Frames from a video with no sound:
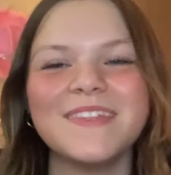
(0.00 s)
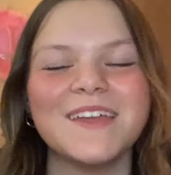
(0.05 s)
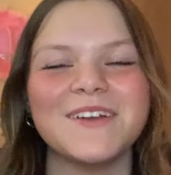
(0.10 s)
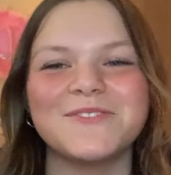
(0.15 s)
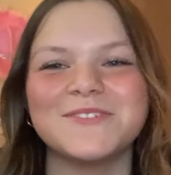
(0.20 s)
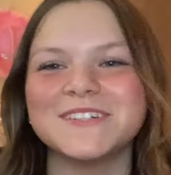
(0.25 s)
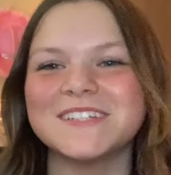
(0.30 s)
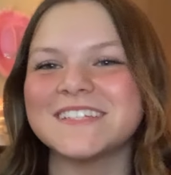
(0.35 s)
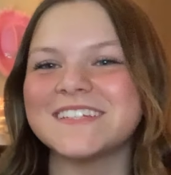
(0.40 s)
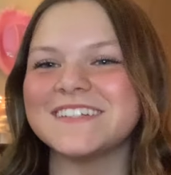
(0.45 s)

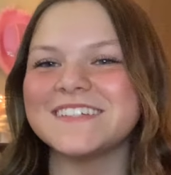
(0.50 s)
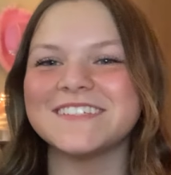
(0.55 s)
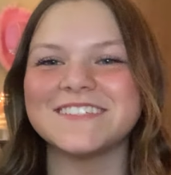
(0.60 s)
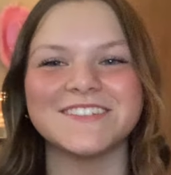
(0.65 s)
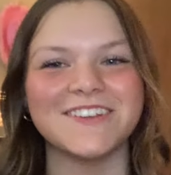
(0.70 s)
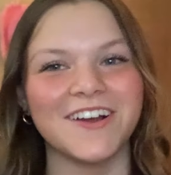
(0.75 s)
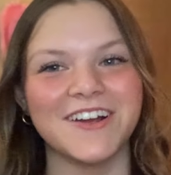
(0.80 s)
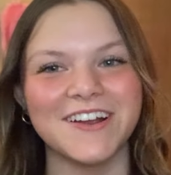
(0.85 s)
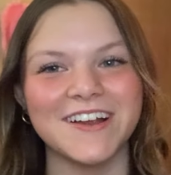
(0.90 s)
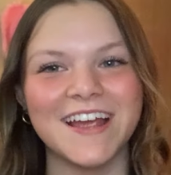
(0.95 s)
we're just gonna
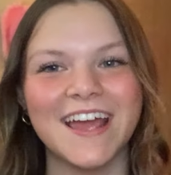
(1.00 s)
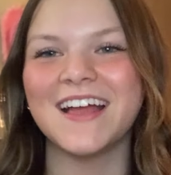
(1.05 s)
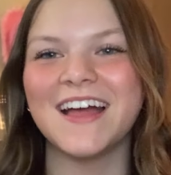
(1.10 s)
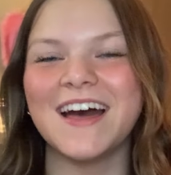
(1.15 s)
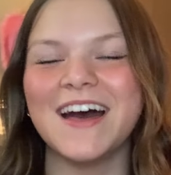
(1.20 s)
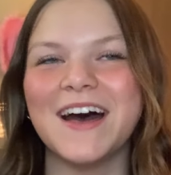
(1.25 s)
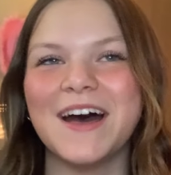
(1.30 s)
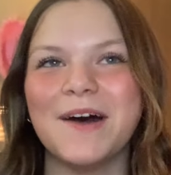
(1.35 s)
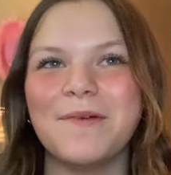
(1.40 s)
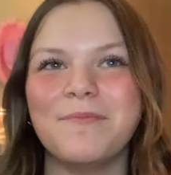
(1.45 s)
start.
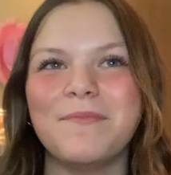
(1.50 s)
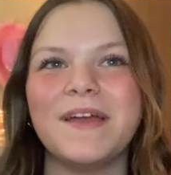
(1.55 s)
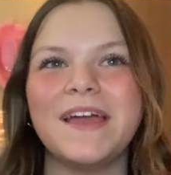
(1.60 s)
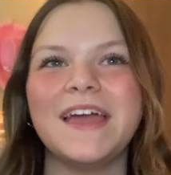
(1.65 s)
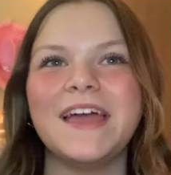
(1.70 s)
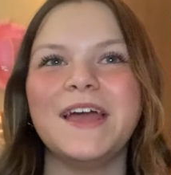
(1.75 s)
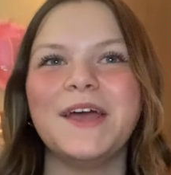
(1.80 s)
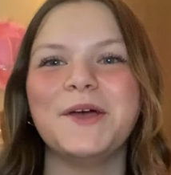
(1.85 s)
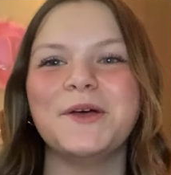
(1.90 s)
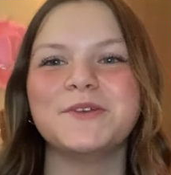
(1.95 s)

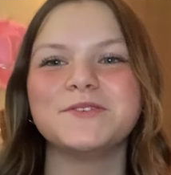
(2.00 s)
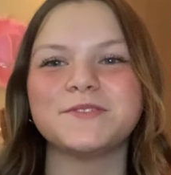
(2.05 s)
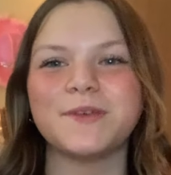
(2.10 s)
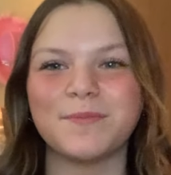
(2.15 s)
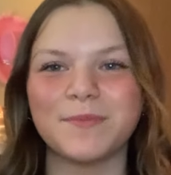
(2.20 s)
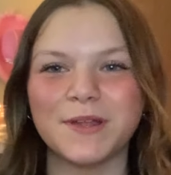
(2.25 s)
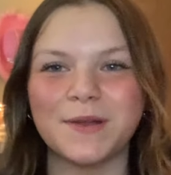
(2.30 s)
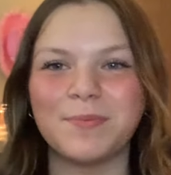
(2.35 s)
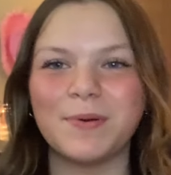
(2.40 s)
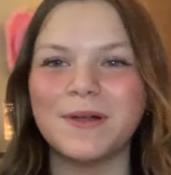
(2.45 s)
So
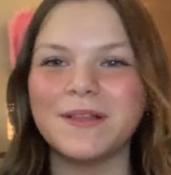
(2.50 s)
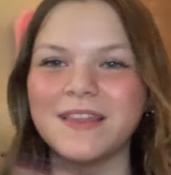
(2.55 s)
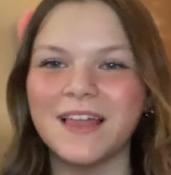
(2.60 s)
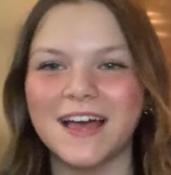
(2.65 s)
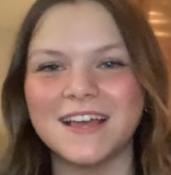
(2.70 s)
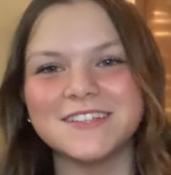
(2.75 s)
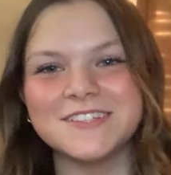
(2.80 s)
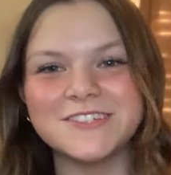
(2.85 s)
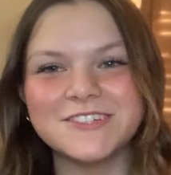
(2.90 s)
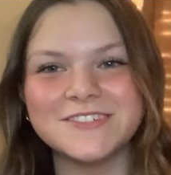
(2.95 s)
I'm gonna put
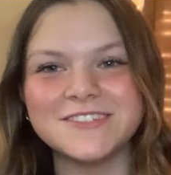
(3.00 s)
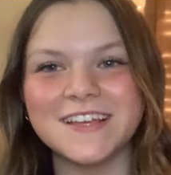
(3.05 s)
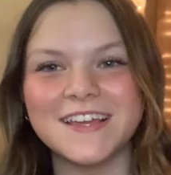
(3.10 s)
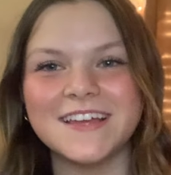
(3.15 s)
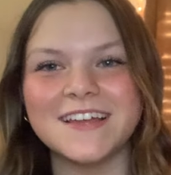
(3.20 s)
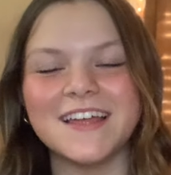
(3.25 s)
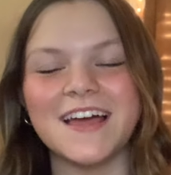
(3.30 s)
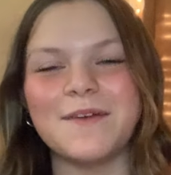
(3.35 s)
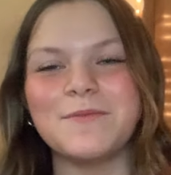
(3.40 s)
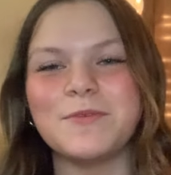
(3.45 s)
last year's answer,